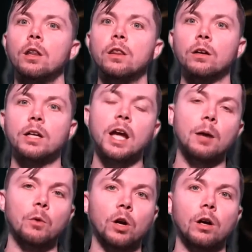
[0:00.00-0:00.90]
the
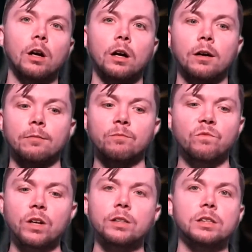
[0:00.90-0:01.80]
camera,
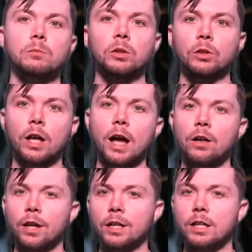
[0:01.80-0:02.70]
very similar to how
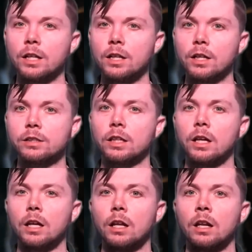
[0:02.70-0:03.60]
they did this
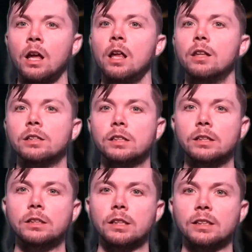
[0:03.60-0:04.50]
in the
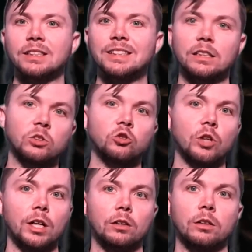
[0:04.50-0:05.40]
season 6
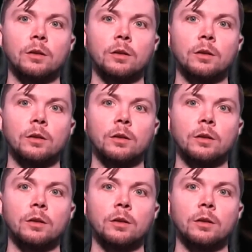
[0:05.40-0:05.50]
trailer.